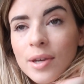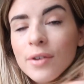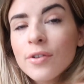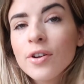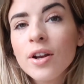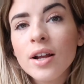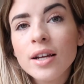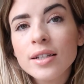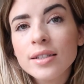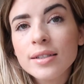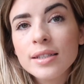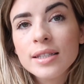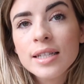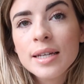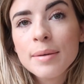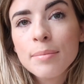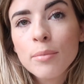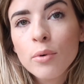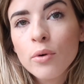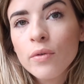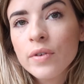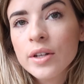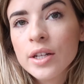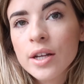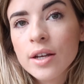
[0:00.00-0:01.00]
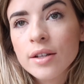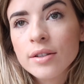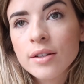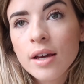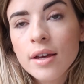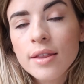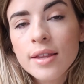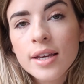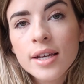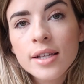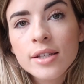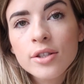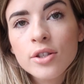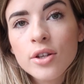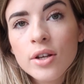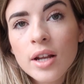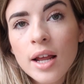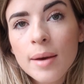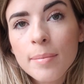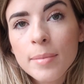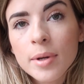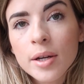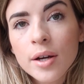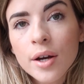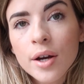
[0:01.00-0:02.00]
If you'd like to see more videos like this, do
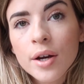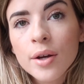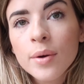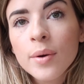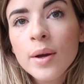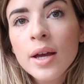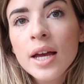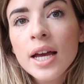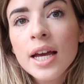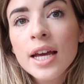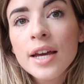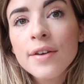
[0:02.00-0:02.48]
let me know.